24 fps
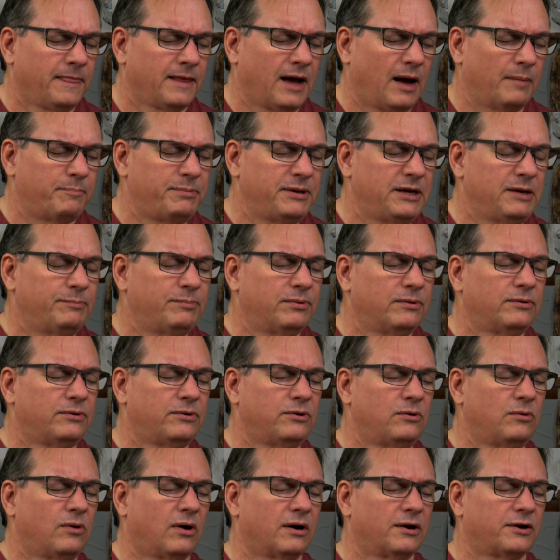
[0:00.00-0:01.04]
a people
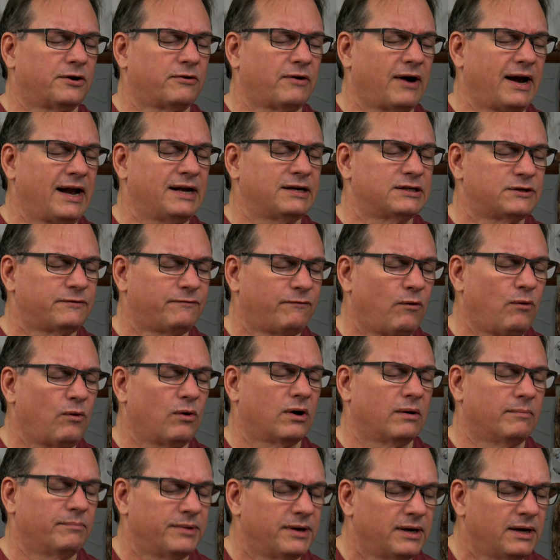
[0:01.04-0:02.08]
who are
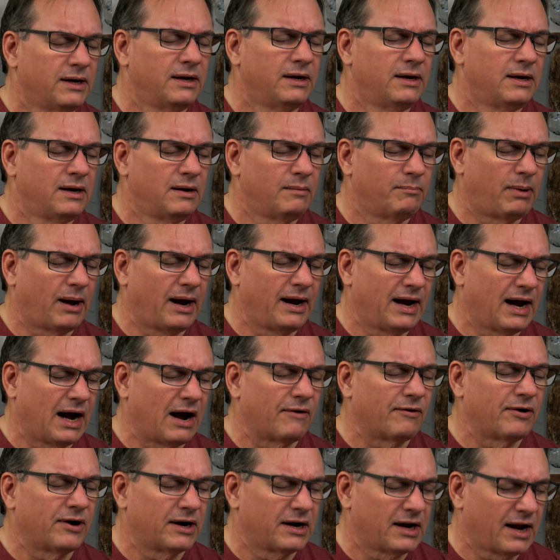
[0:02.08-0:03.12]
transformed by
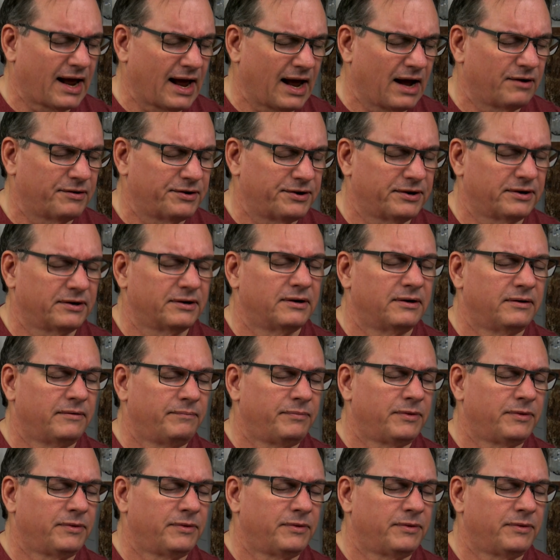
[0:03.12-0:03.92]
our encounter